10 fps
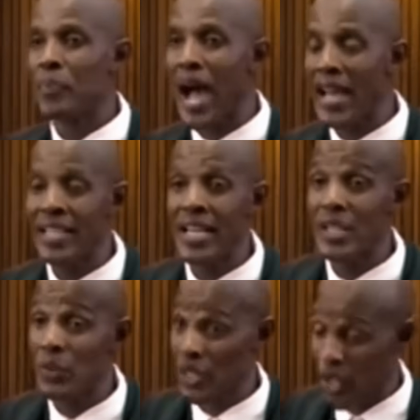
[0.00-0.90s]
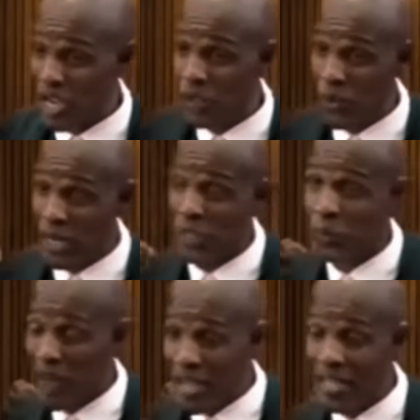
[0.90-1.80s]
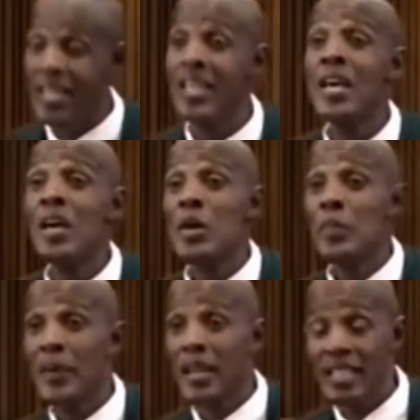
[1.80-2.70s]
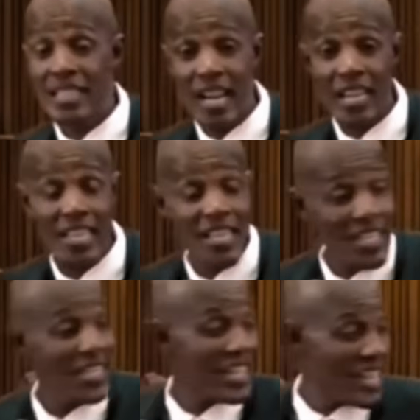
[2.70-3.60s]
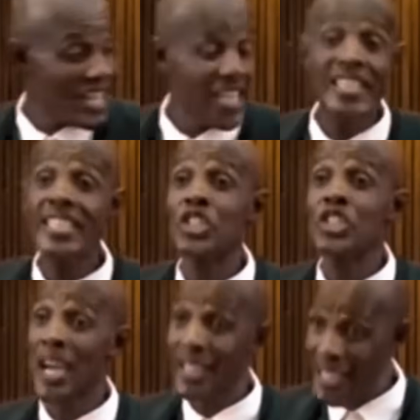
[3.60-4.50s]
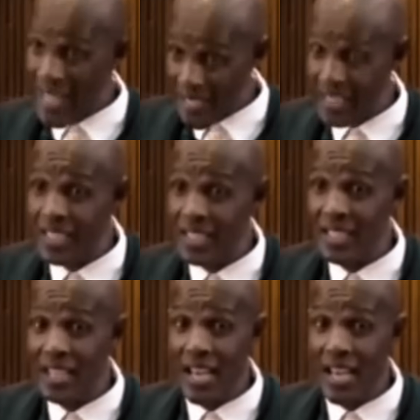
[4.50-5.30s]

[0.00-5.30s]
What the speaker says: But as we were trying to explain, Brigadier Gininda then interjected